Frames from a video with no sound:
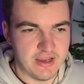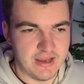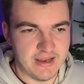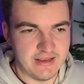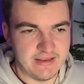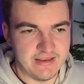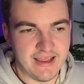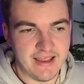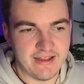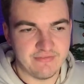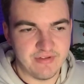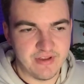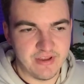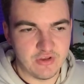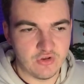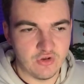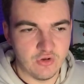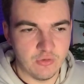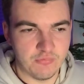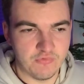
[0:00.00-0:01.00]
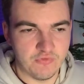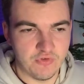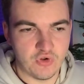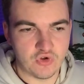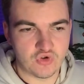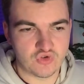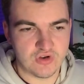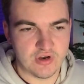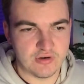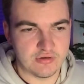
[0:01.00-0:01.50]
in the FA Cup
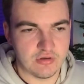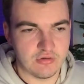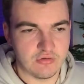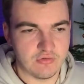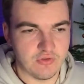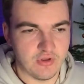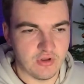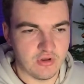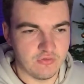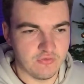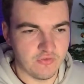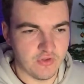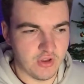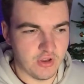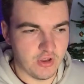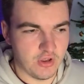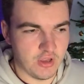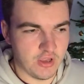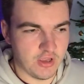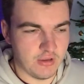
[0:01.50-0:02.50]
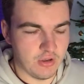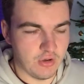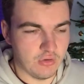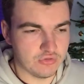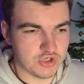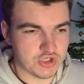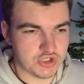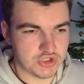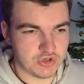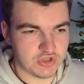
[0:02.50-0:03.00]
first round over
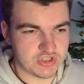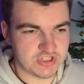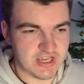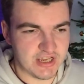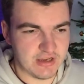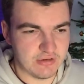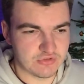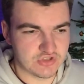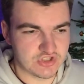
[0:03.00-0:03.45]
Aldershot Town.